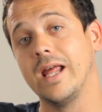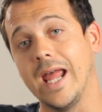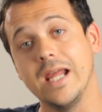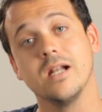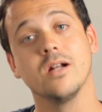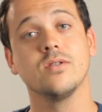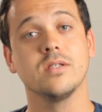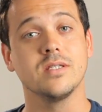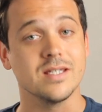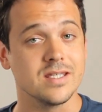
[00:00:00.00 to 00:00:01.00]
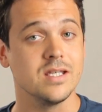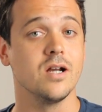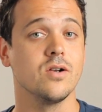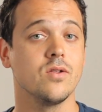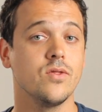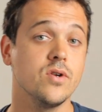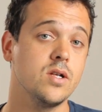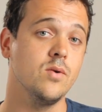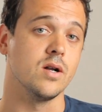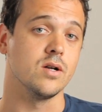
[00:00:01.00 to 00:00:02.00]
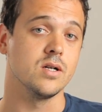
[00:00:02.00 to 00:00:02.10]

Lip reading: 800, 1600, 3200.